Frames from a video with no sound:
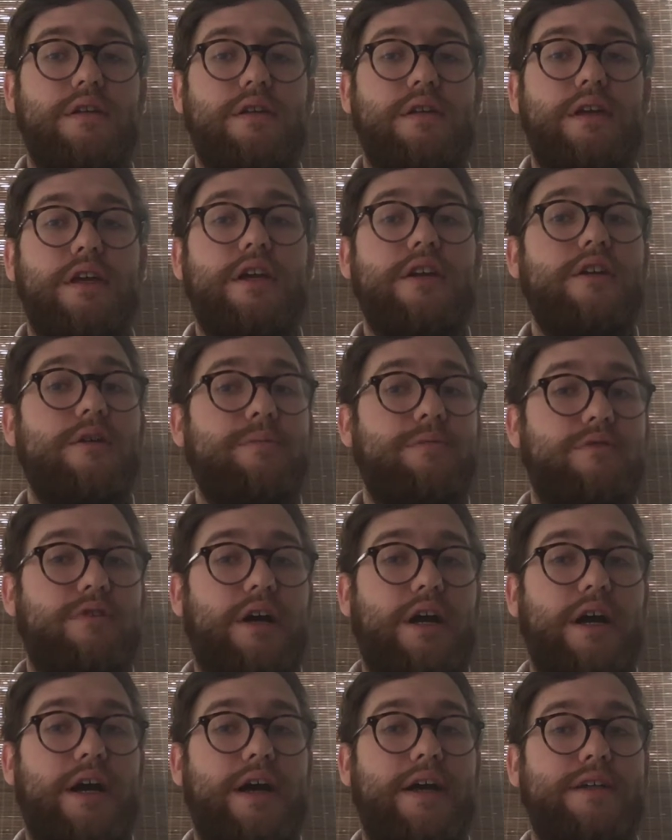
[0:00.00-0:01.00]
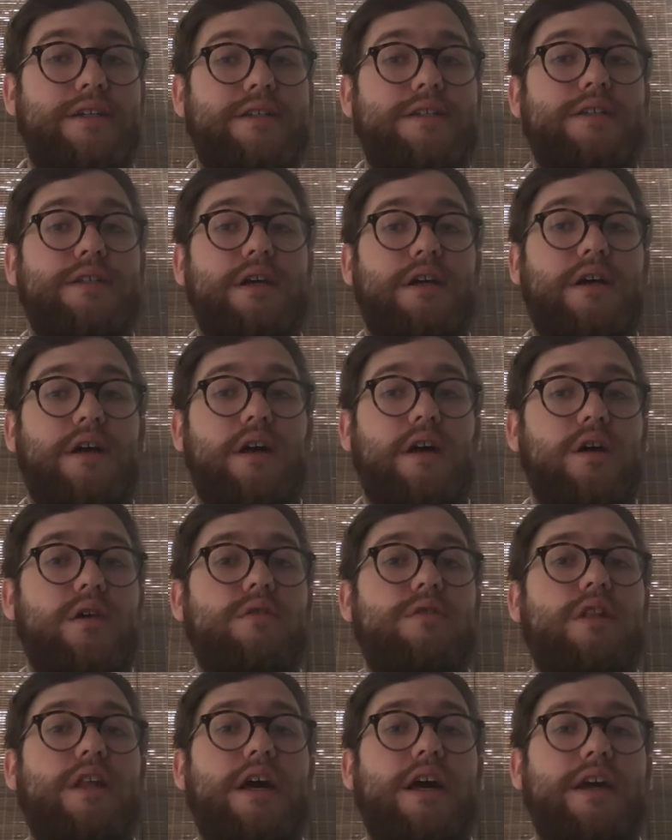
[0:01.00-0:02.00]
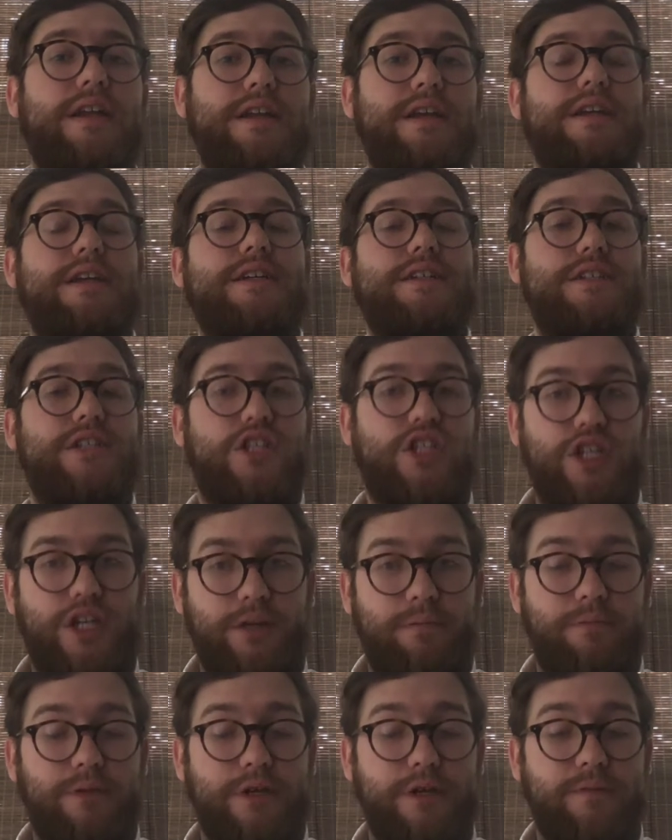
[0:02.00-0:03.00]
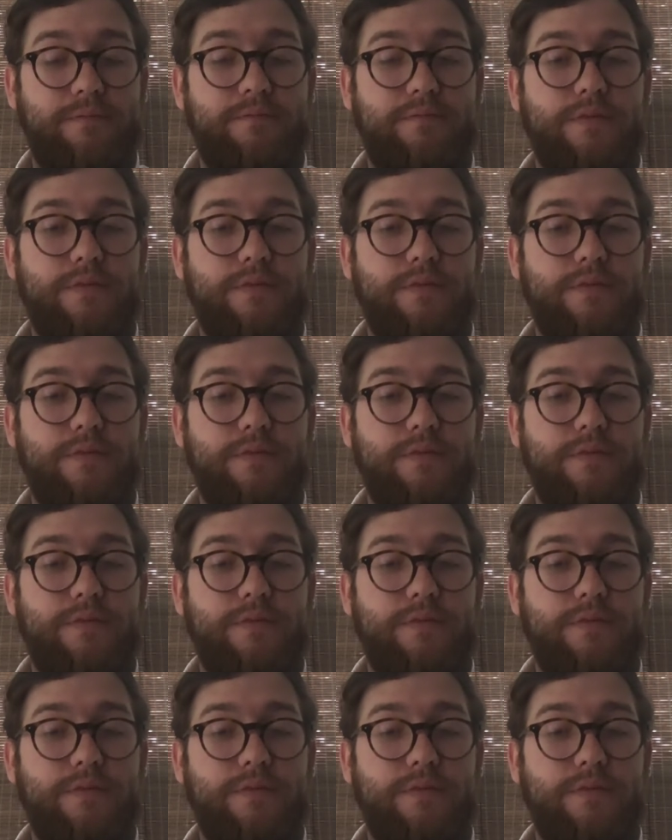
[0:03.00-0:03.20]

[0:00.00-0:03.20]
Enterprise, online is cheaper.